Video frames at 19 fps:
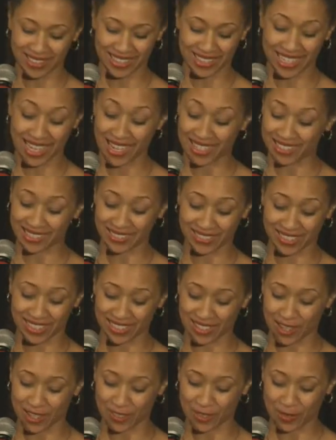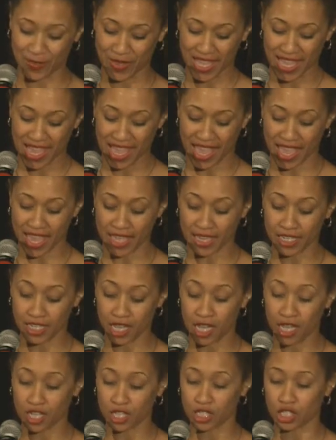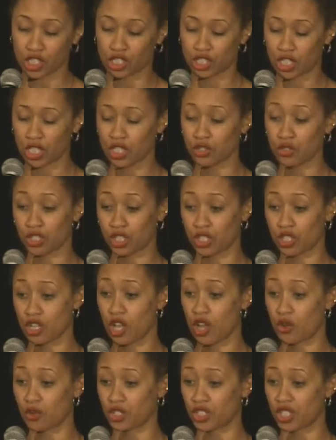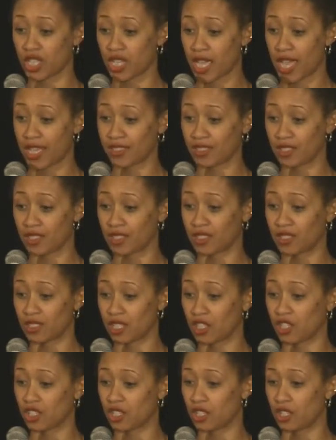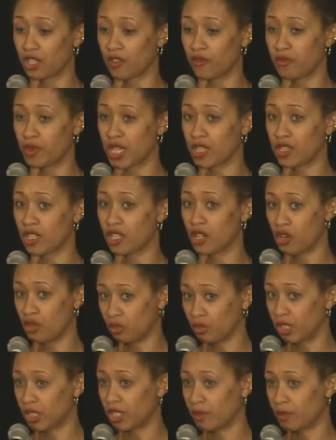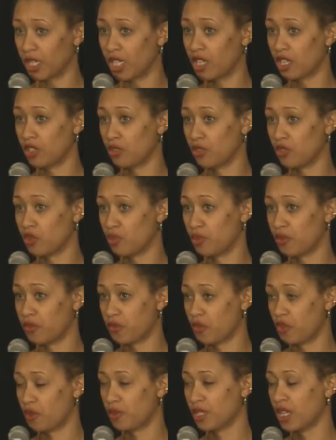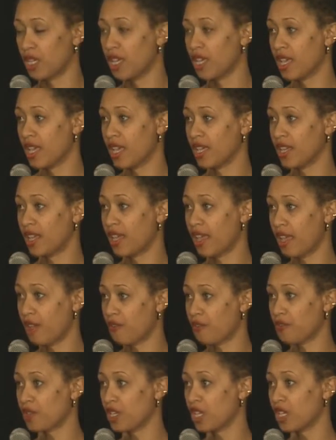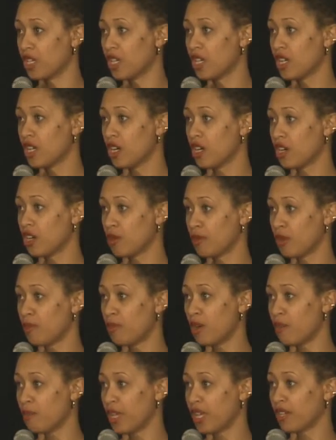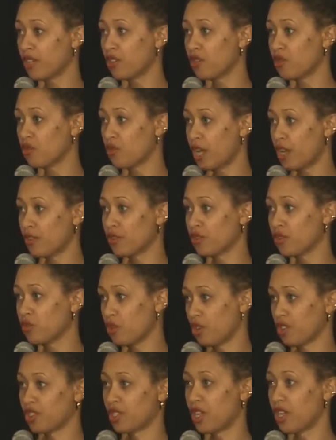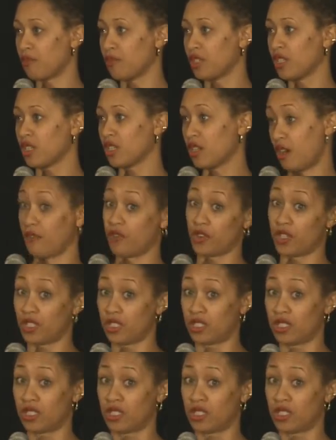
Yes, which is awesome. And you should know, she has the distinction of being the only comedian who's performed at every Erma Bombeck Writers Workshop Conference.